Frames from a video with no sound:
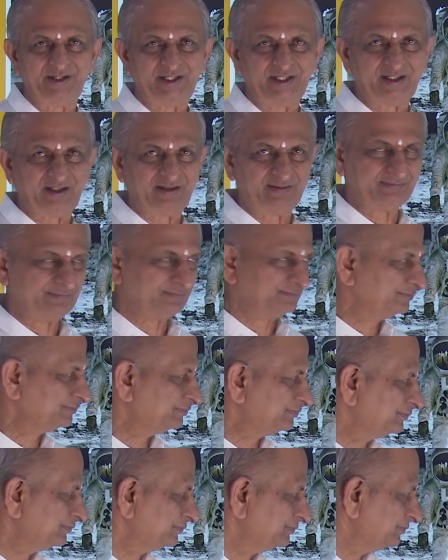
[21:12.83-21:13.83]
taken,
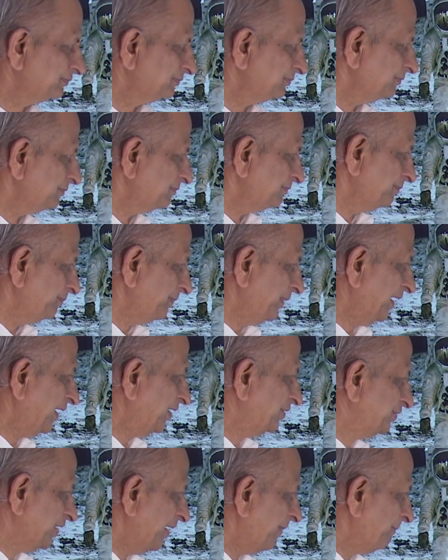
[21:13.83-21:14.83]

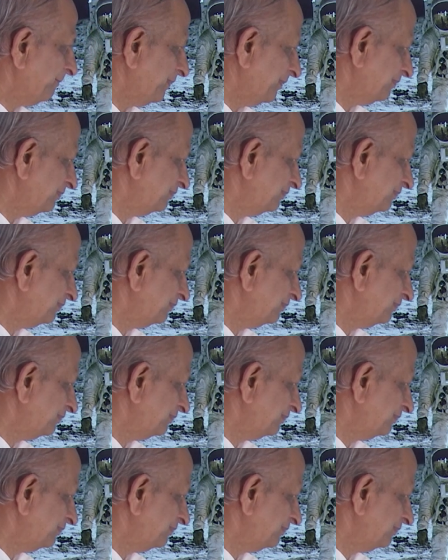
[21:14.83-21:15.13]
big jump.